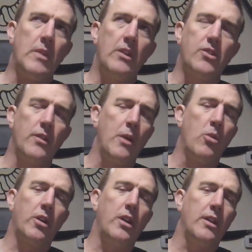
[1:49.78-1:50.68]
so they
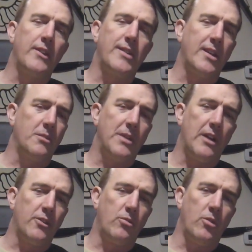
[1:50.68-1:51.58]
weren't going to send him
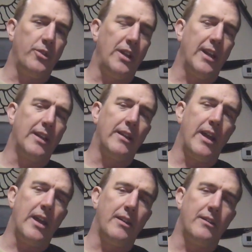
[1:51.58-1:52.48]
down the road to
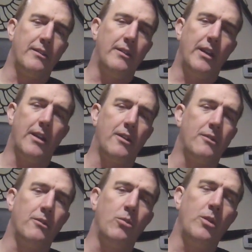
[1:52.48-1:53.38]
Legoland.
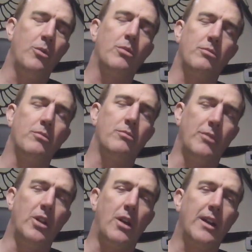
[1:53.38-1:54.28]

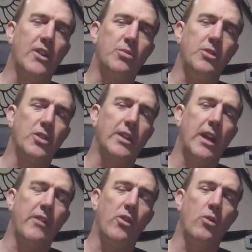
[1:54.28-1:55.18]
You know, I guess we took
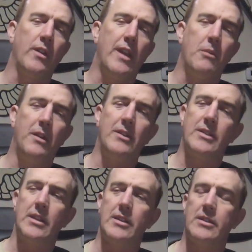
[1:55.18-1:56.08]
care of our own in that
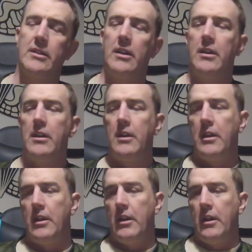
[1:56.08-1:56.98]
instance.
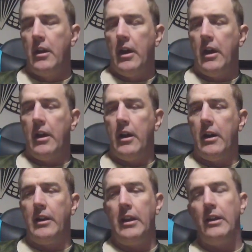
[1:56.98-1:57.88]

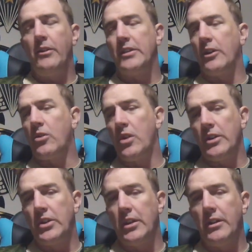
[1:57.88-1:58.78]
And yeah, he was on
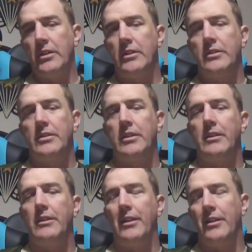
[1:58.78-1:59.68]
crutches,
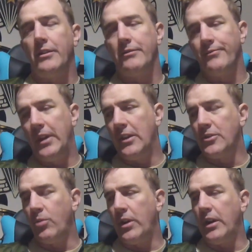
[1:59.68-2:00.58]
and, you know, it
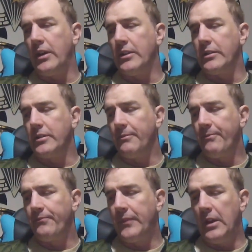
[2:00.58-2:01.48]
is what it is.
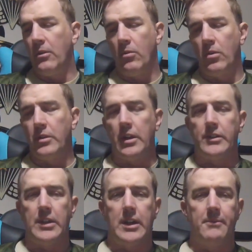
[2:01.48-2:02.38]
You know, war
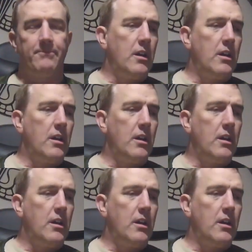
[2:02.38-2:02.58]
does that.